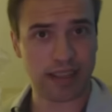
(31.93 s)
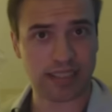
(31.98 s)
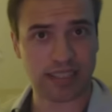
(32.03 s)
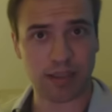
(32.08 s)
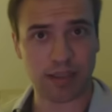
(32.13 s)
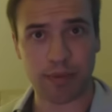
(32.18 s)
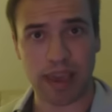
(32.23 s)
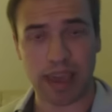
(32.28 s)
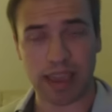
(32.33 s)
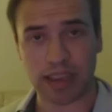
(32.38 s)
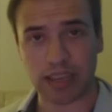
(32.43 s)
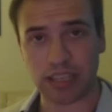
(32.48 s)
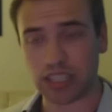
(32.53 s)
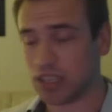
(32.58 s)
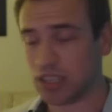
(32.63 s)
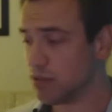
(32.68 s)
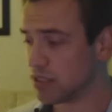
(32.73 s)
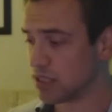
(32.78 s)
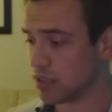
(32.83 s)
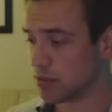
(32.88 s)
fancy
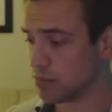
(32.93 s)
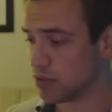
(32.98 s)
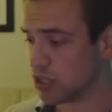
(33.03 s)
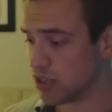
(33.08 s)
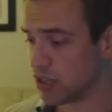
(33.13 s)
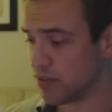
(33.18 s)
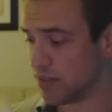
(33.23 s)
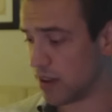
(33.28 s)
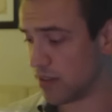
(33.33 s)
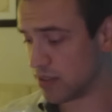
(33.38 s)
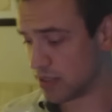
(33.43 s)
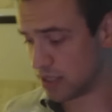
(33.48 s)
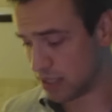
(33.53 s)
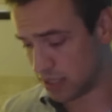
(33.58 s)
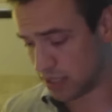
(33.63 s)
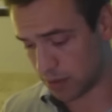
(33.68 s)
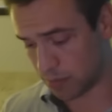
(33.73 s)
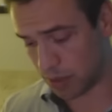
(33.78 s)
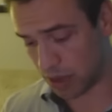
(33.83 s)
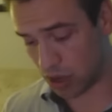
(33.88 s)
packaging, which I'm sure you've never
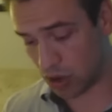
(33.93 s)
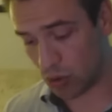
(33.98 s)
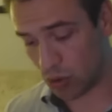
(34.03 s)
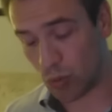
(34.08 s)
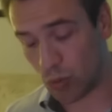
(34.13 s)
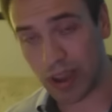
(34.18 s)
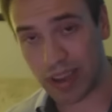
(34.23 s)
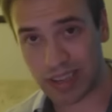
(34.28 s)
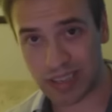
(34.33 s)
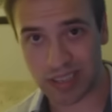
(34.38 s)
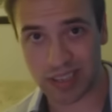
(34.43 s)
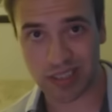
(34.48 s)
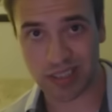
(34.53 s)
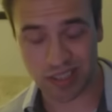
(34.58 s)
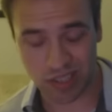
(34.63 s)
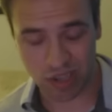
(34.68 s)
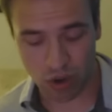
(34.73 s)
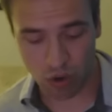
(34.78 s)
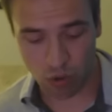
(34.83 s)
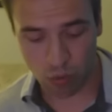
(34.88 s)
seen something quite
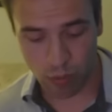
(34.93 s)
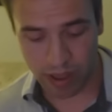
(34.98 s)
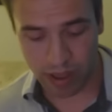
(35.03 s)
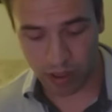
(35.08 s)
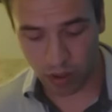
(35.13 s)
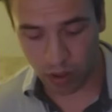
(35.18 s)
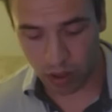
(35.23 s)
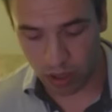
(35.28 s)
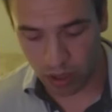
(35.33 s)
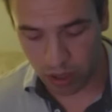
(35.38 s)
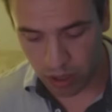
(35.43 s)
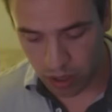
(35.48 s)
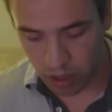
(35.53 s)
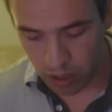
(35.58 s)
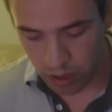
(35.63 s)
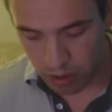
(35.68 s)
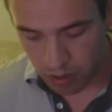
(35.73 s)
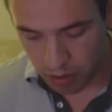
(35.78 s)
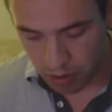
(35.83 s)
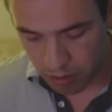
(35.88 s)
so well
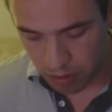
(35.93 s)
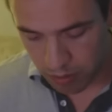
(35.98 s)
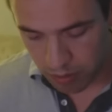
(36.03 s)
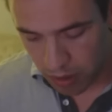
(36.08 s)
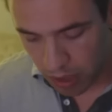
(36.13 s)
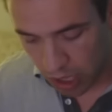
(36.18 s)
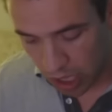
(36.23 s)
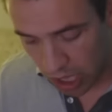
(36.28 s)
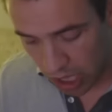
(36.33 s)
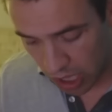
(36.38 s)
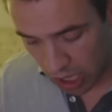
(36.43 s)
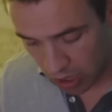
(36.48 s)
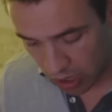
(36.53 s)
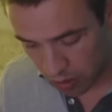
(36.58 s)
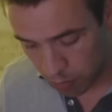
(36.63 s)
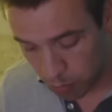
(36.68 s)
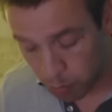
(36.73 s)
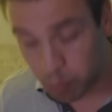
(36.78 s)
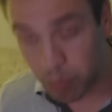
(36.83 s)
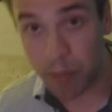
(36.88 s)
uh,
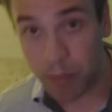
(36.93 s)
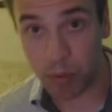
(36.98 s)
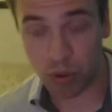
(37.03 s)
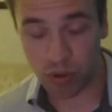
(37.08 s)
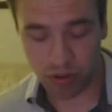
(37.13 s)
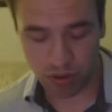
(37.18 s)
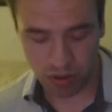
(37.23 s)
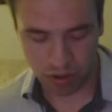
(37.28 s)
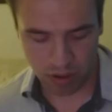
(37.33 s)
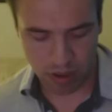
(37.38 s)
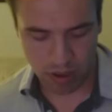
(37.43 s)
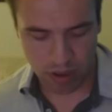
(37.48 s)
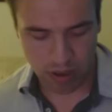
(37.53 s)
bubbled.